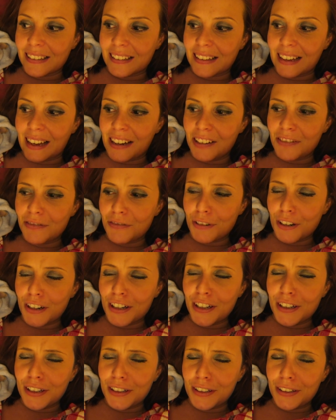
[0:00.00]
how
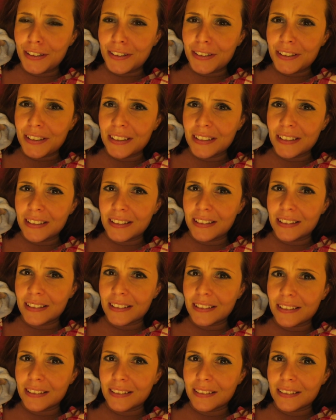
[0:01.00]
rude.
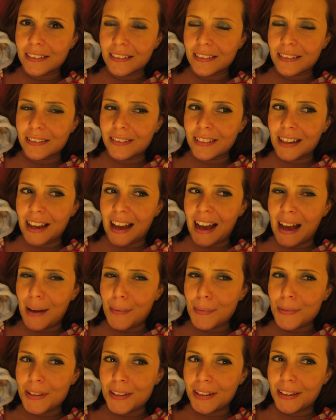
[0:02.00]
An
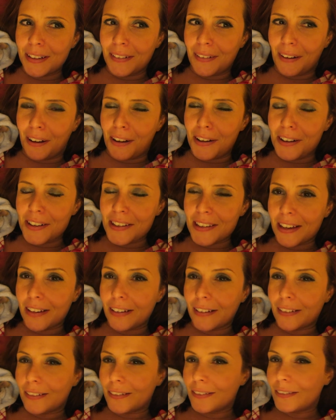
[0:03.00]
absolute
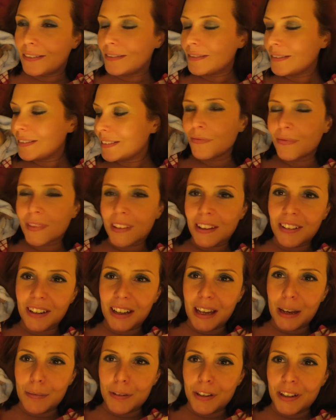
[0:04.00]
arsehole. And I
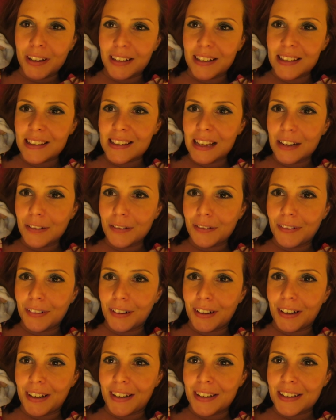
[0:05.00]
kept looking at Zen all
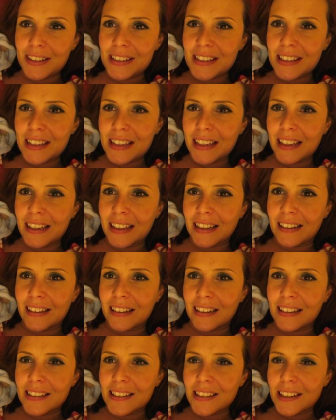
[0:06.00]
night and just thinking,
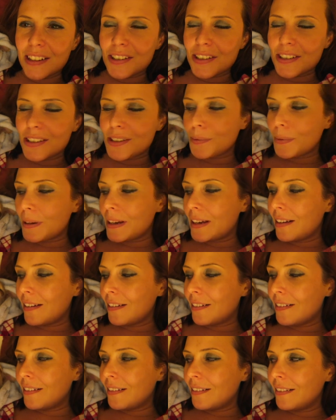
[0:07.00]
he's such a
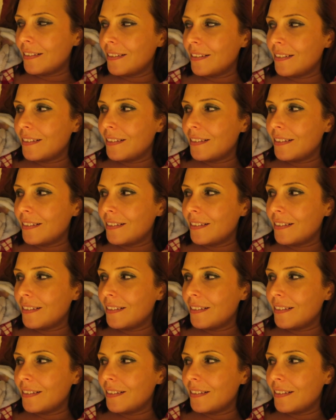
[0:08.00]
sweetheart.